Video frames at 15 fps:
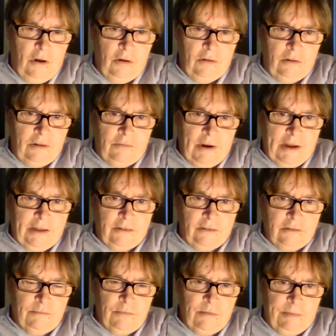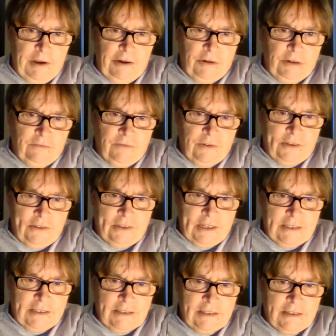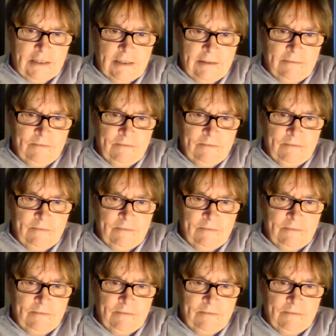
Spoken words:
around preparing for disasters.